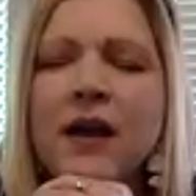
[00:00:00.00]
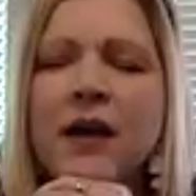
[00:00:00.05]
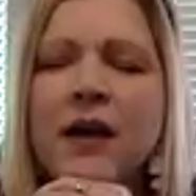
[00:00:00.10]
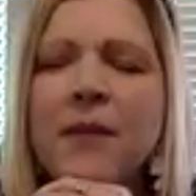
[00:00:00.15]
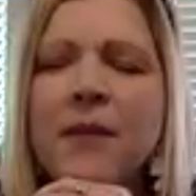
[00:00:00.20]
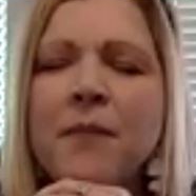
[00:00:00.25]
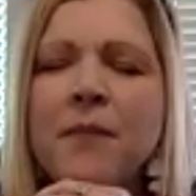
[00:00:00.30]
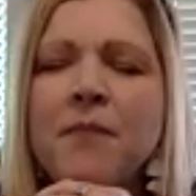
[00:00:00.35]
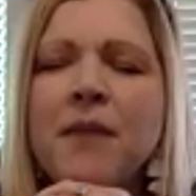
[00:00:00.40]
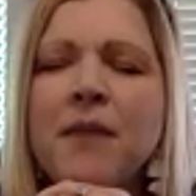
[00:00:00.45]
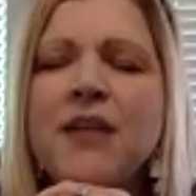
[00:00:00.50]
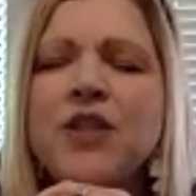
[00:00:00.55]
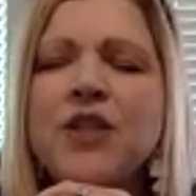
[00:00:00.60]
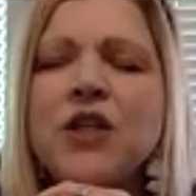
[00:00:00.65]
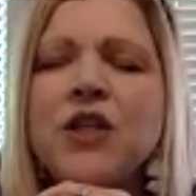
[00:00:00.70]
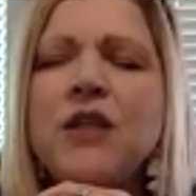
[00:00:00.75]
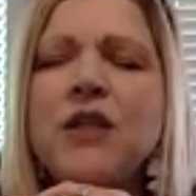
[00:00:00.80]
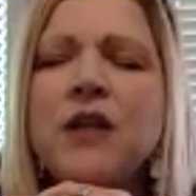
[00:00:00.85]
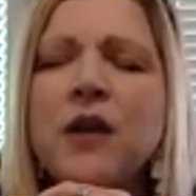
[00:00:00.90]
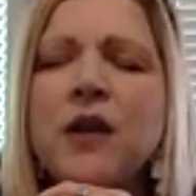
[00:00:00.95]
Um, may
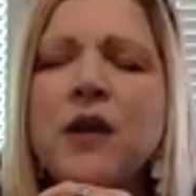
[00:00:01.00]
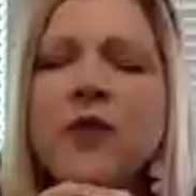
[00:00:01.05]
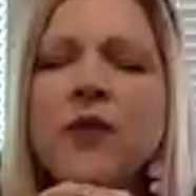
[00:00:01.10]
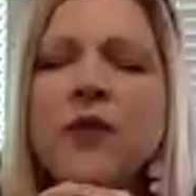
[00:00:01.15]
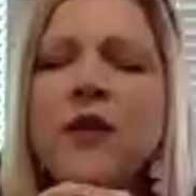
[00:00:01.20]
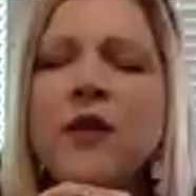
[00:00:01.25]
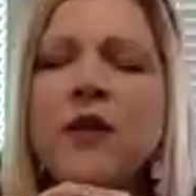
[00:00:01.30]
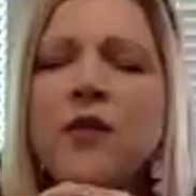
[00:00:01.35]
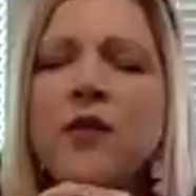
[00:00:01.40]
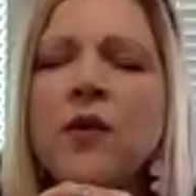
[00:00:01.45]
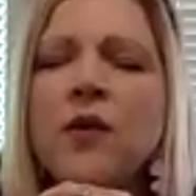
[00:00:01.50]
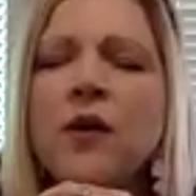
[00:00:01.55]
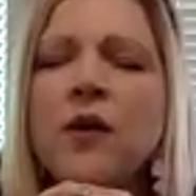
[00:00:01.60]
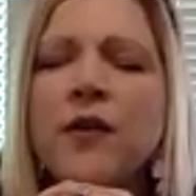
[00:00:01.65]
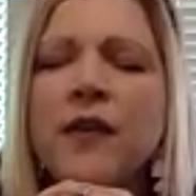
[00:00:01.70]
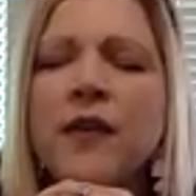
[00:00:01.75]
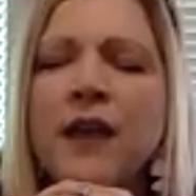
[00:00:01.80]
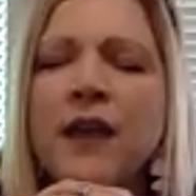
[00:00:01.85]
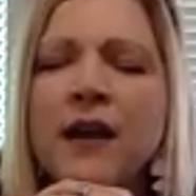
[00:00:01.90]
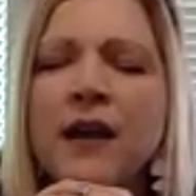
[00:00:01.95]
she know that you
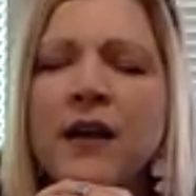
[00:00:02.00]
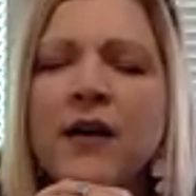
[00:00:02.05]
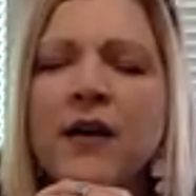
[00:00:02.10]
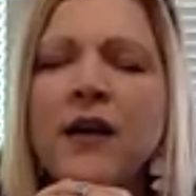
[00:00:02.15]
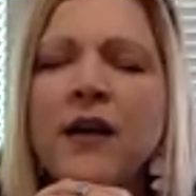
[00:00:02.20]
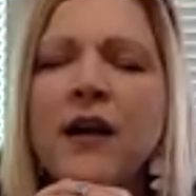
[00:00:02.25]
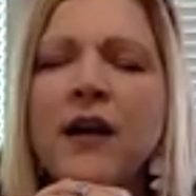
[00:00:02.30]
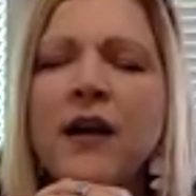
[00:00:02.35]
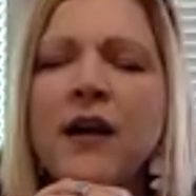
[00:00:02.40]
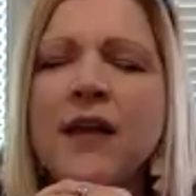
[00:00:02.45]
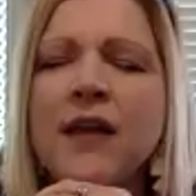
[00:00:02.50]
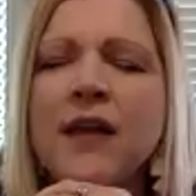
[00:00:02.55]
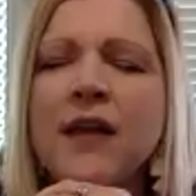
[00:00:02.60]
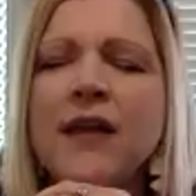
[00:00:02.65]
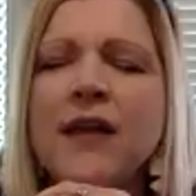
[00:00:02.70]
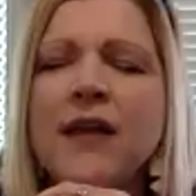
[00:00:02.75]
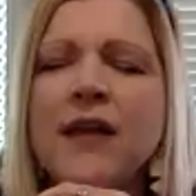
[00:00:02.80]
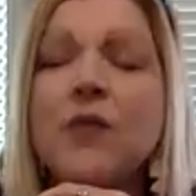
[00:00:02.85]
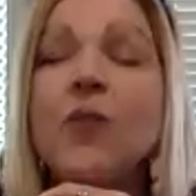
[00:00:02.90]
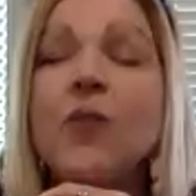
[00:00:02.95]
are there and
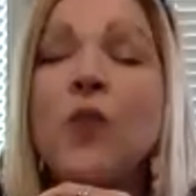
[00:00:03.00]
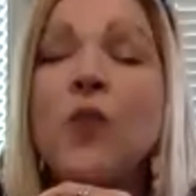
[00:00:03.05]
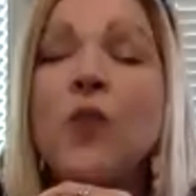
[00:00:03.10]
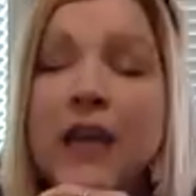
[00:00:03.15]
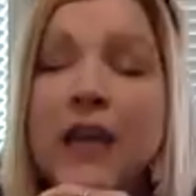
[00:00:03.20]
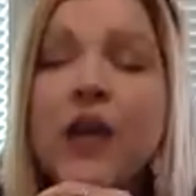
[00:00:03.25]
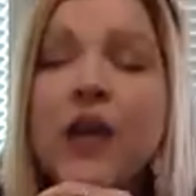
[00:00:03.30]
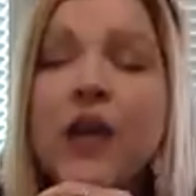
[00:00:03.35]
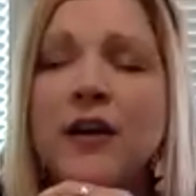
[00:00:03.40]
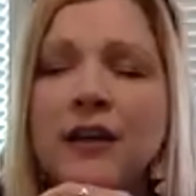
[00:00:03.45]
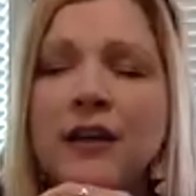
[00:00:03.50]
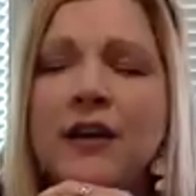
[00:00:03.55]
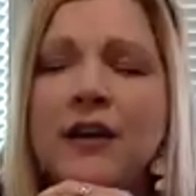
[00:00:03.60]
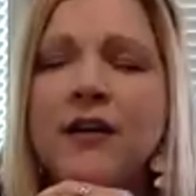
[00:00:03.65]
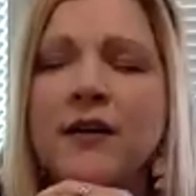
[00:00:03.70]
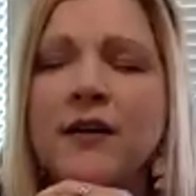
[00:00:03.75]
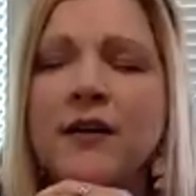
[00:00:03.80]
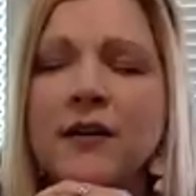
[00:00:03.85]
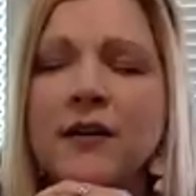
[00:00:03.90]
that we are here.